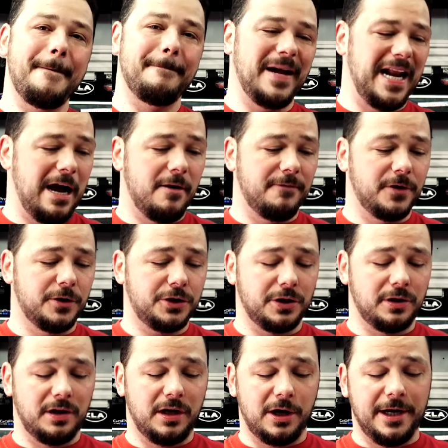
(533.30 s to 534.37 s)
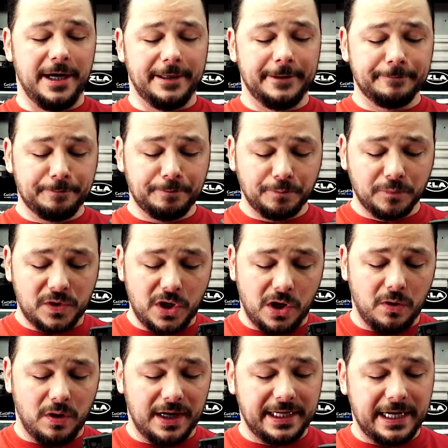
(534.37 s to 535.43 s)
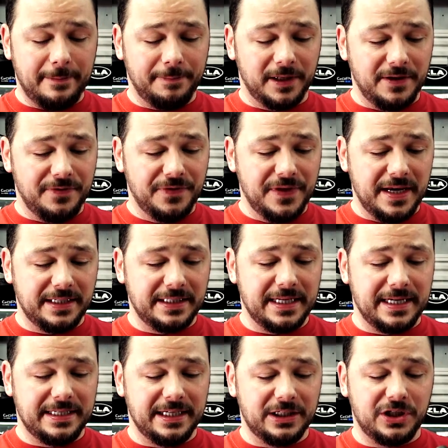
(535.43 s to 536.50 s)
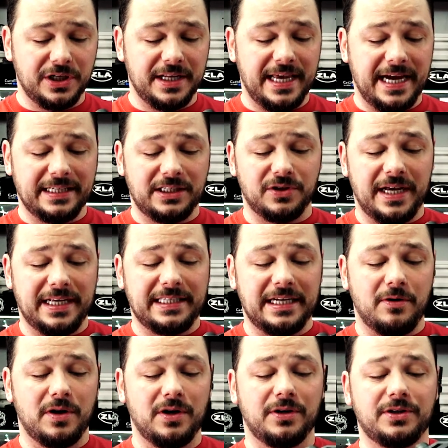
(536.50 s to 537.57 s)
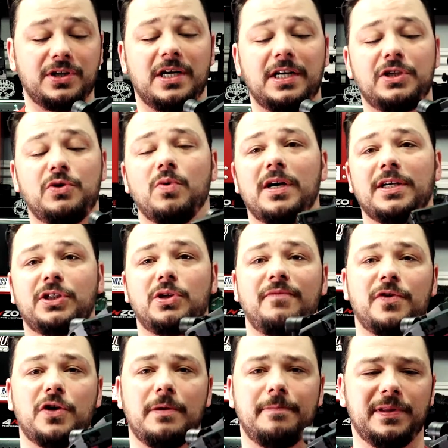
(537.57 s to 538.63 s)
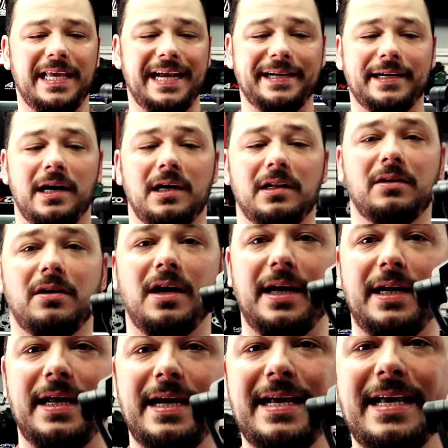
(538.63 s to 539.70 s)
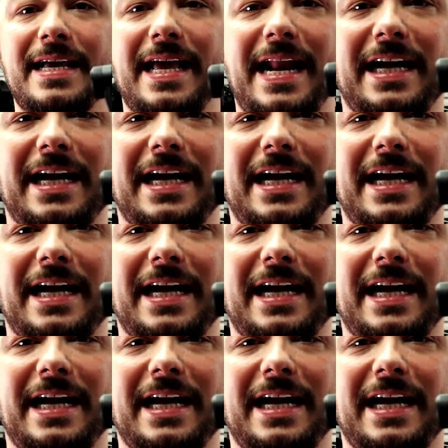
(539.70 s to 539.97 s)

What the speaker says: but how versatile are you? So a couple of things in addition to that. So that's how it hooks on. You also, if you're gonna put that collar on, it